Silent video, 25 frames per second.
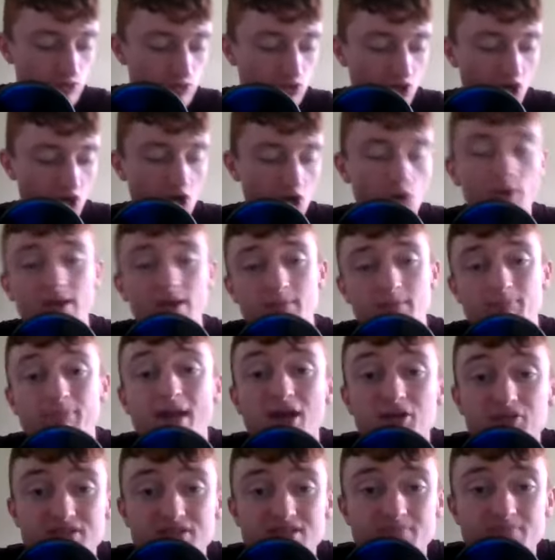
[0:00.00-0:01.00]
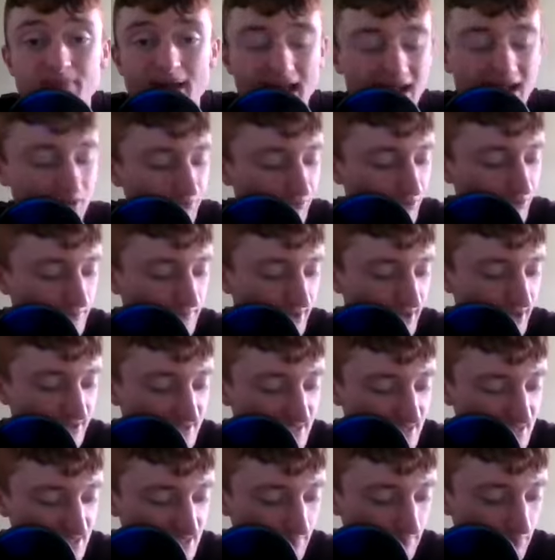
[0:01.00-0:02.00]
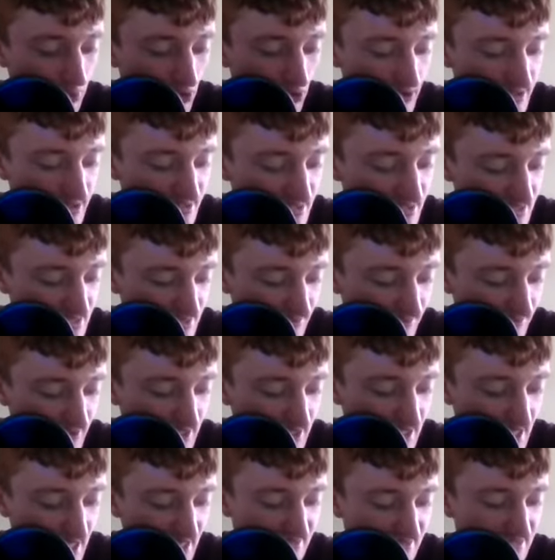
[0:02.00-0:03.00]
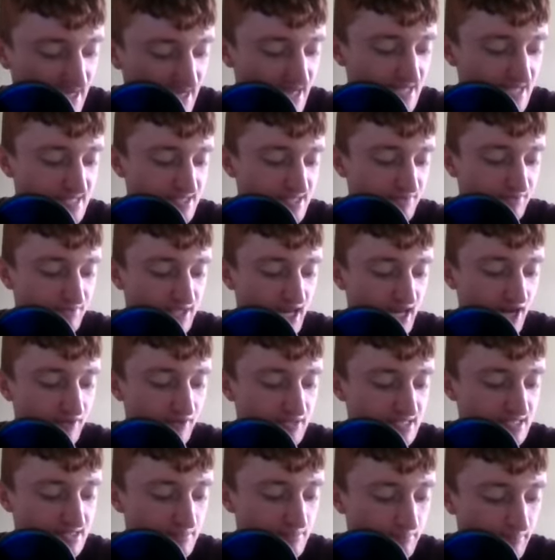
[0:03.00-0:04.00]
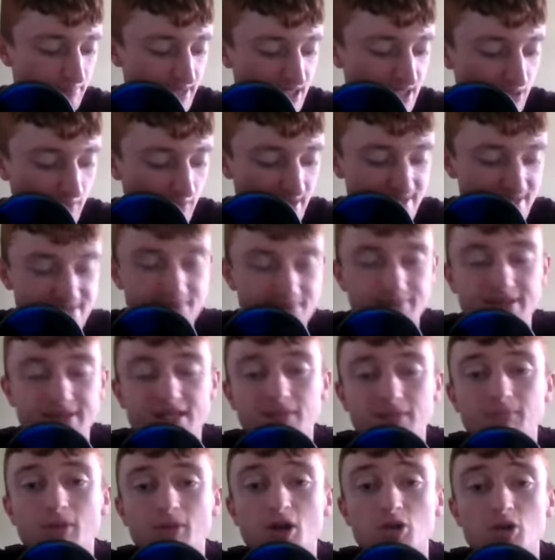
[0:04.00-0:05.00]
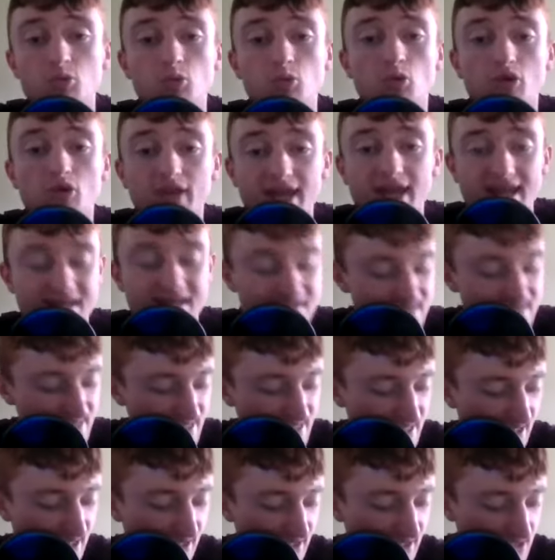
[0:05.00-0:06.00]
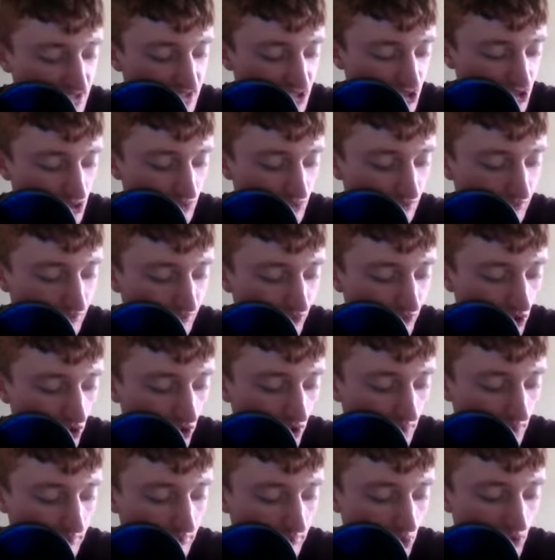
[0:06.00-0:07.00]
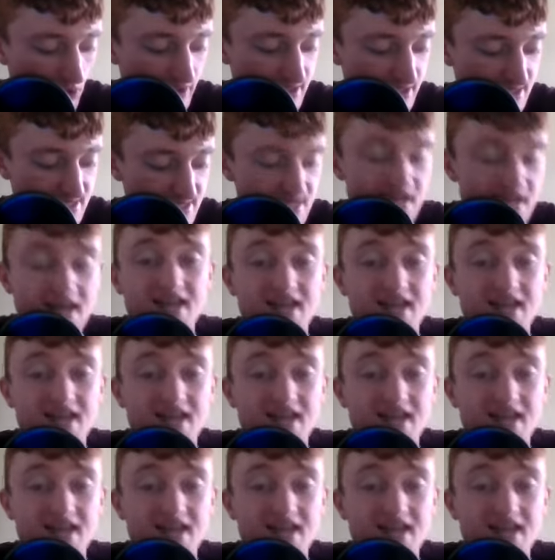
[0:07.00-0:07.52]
Galway bounced back from their disappointing defeat at the hands of Kerry to beat Westmeath by 118-4.